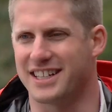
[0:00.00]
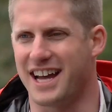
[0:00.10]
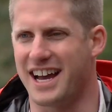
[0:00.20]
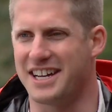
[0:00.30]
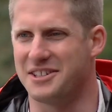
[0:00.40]
the
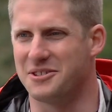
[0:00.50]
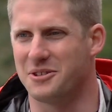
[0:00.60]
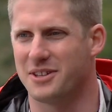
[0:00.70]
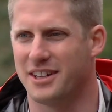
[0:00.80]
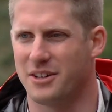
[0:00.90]
guy who
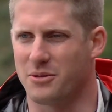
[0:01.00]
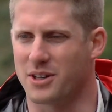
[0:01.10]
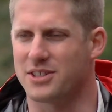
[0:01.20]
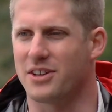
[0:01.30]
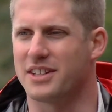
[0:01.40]

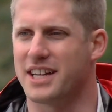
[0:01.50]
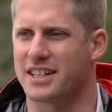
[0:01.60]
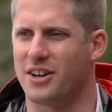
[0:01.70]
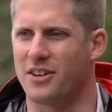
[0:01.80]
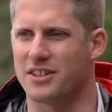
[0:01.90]
works all the
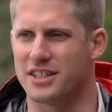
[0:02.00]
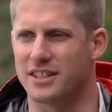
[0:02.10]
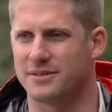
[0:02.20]
technology.